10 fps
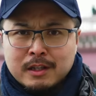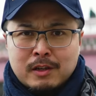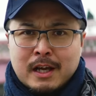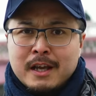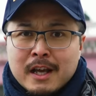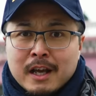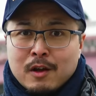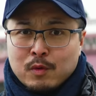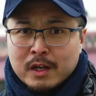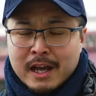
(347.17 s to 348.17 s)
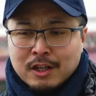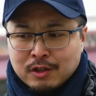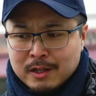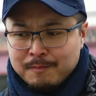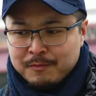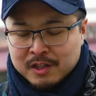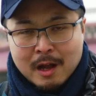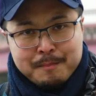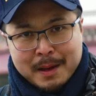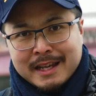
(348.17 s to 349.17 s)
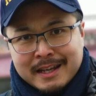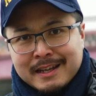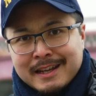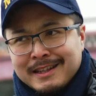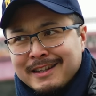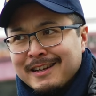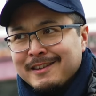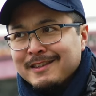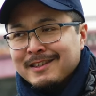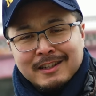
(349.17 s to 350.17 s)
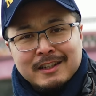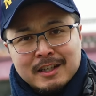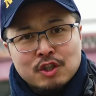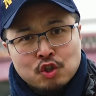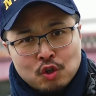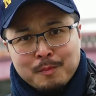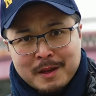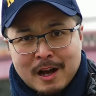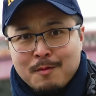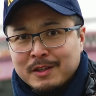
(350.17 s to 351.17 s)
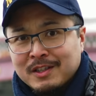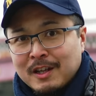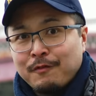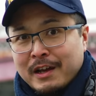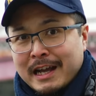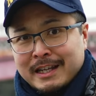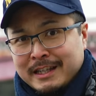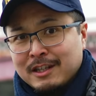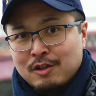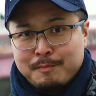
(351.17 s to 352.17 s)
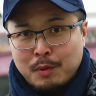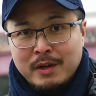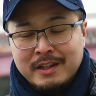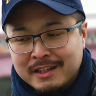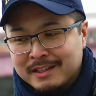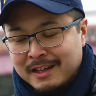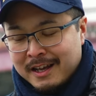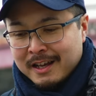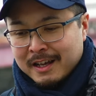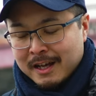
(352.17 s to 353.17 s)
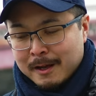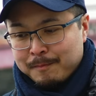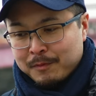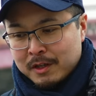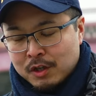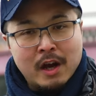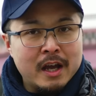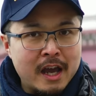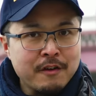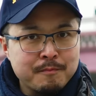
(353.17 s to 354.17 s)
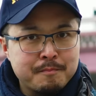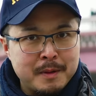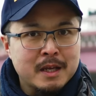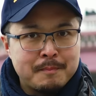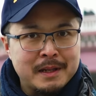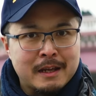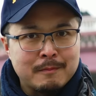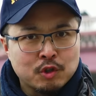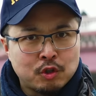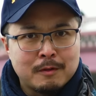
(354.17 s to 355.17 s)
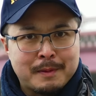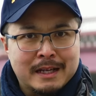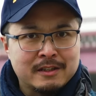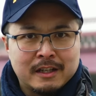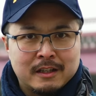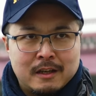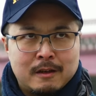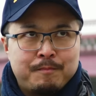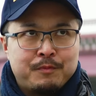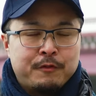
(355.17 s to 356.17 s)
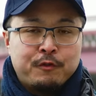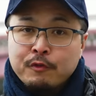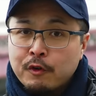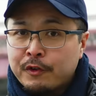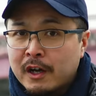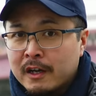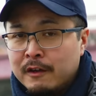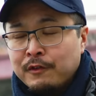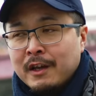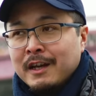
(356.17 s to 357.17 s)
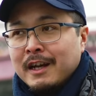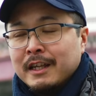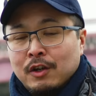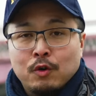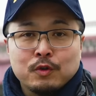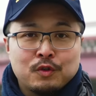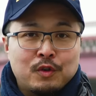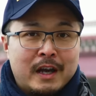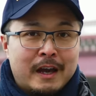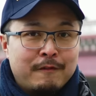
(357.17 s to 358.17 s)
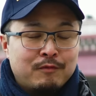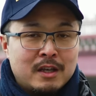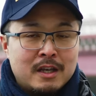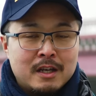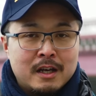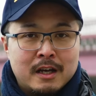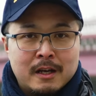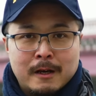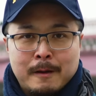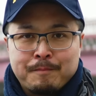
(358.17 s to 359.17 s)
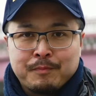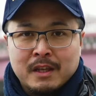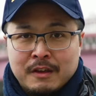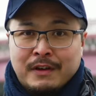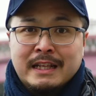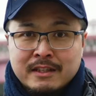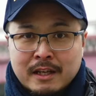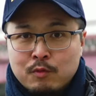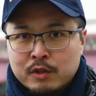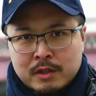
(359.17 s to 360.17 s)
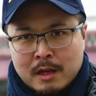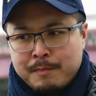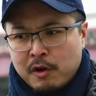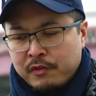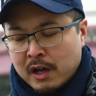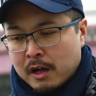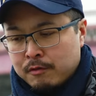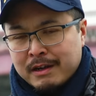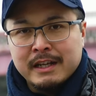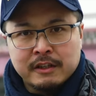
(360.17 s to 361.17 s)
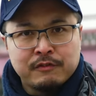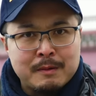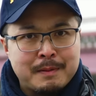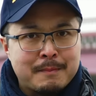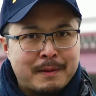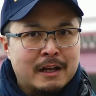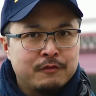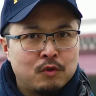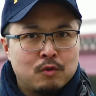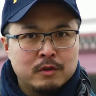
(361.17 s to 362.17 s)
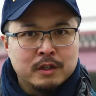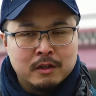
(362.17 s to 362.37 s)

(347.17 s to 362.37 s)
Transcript: you know, like when I actually start packing and I suddenly, it shocked me how much stuff I can actually put in this. You know, I have bigger Billingham shoulder bags like the 445, and I also have the Eventer, which they both are relatively big bags for,